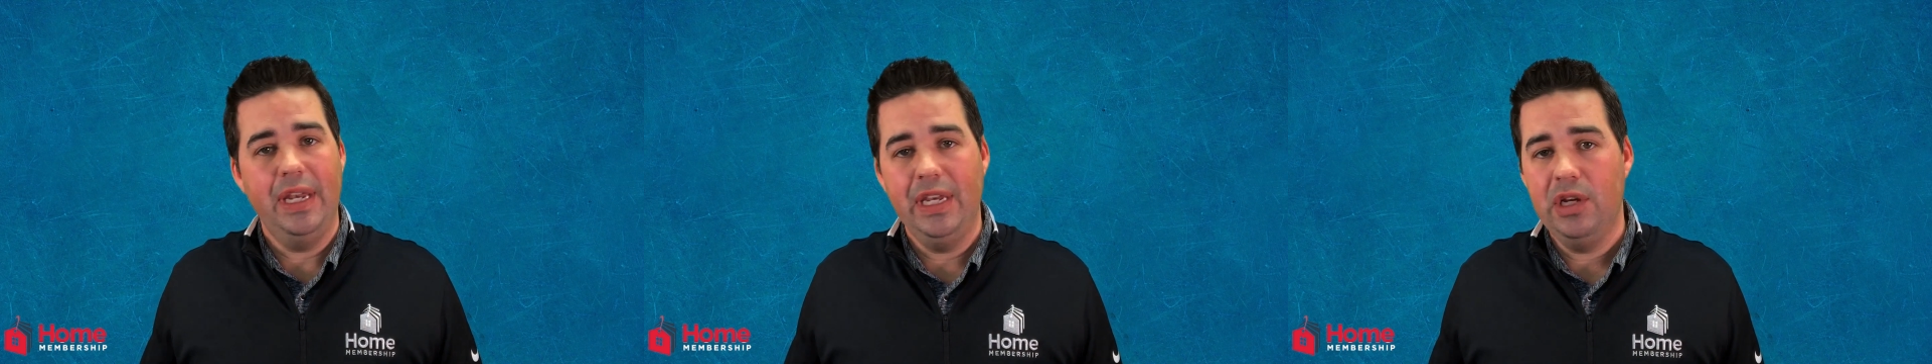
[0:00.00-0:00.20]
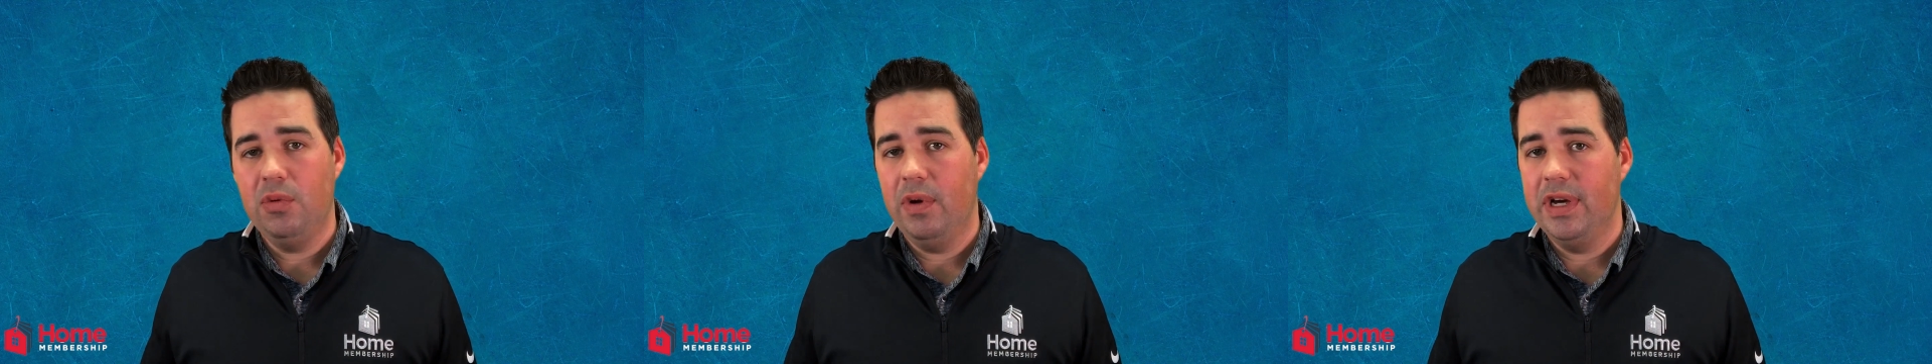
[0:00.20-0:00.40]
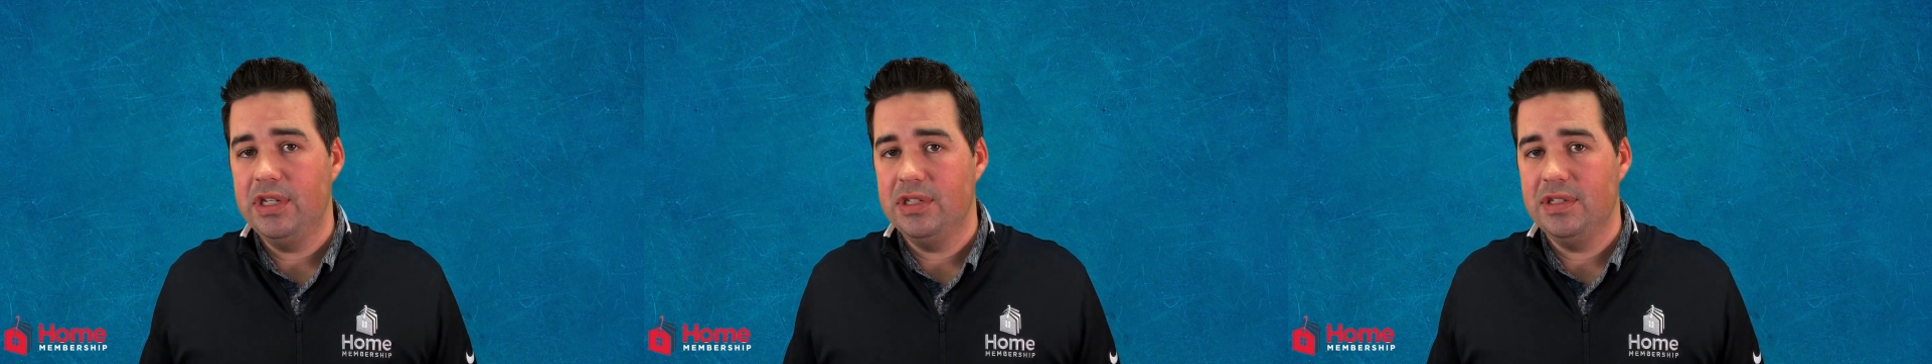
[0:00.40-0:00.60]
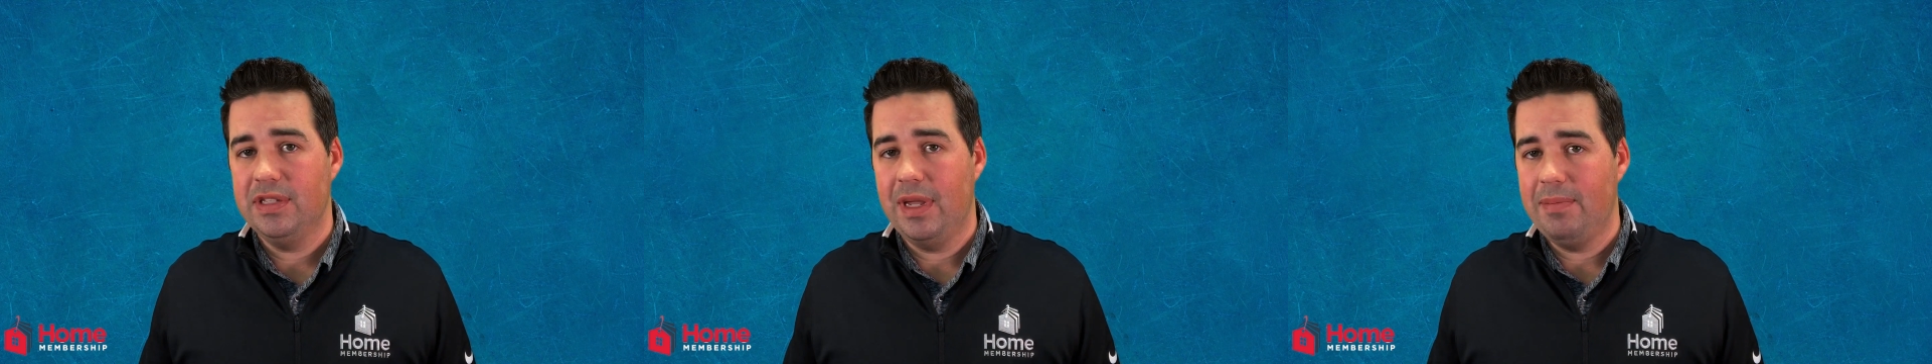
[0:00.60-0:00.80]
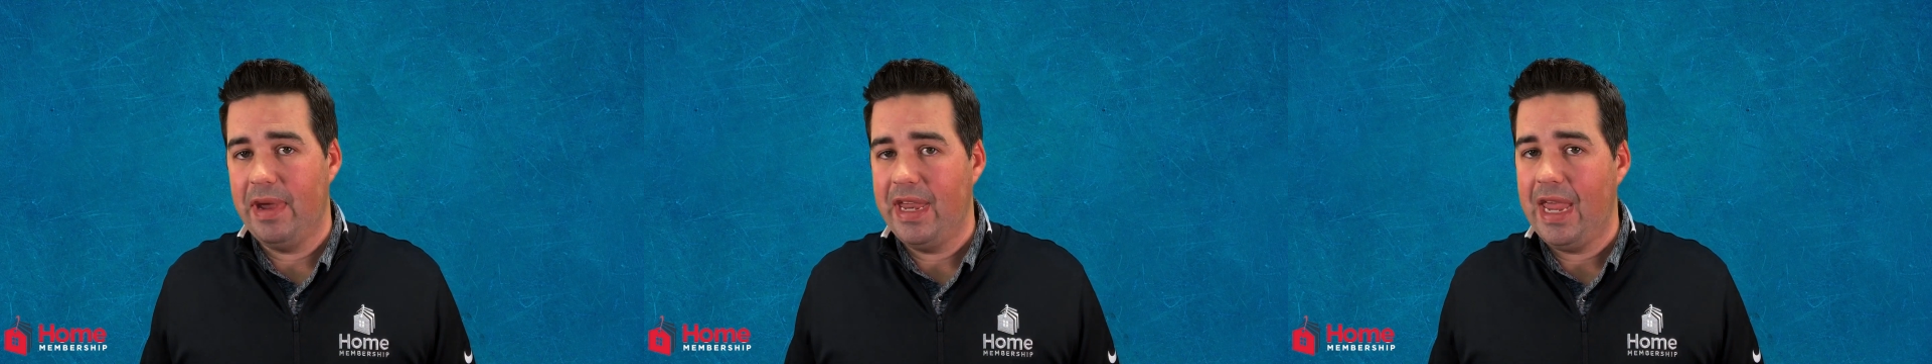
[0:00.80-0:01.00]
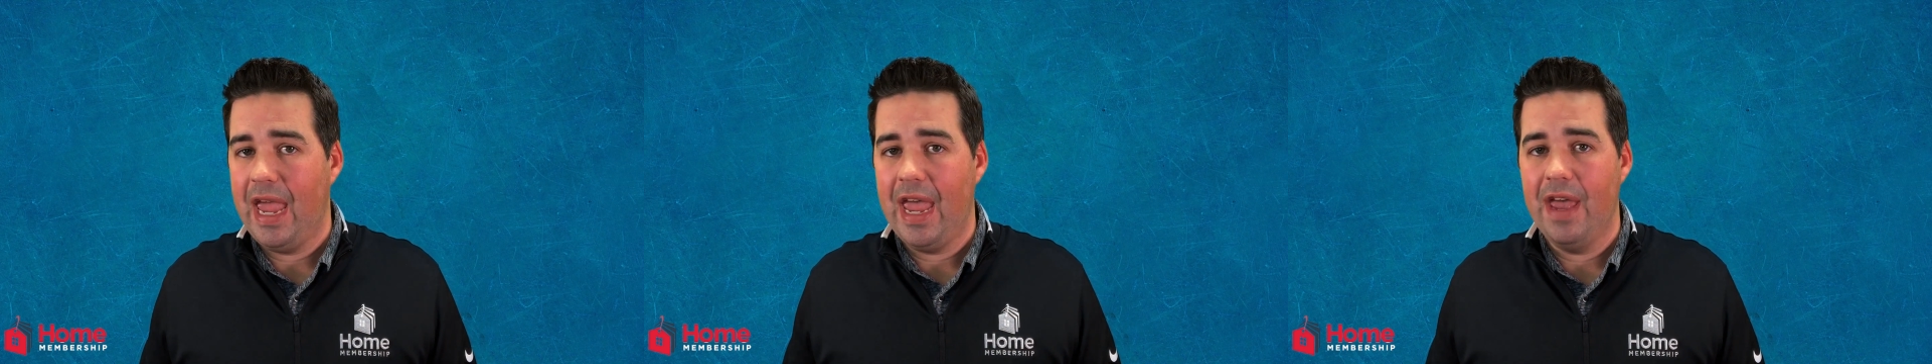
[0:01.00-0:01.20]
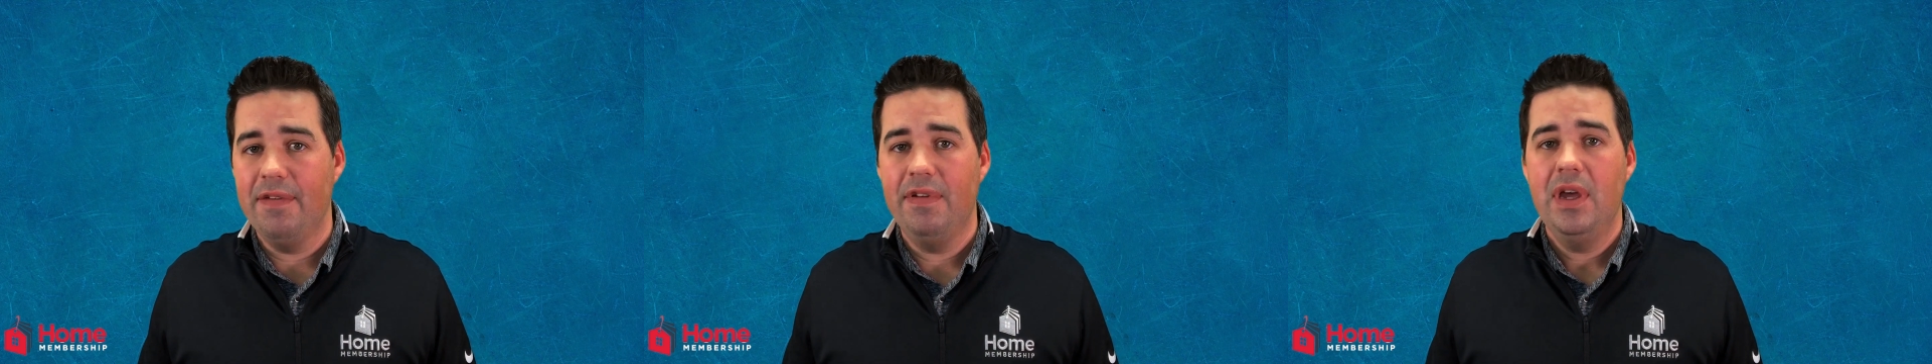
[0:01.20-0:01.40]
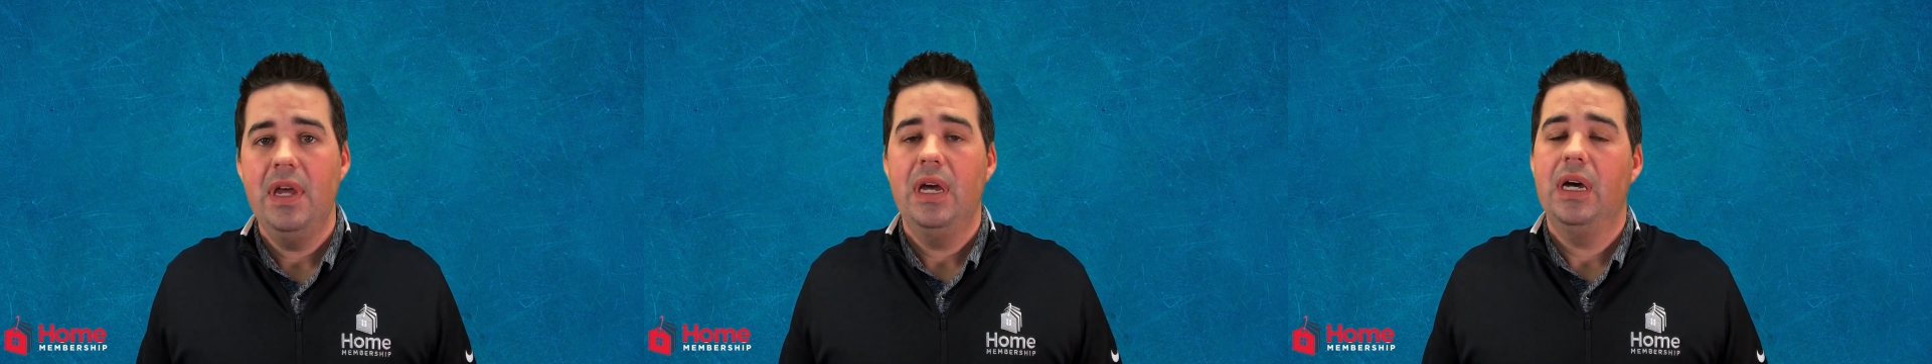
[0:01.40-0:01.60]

any questions they may have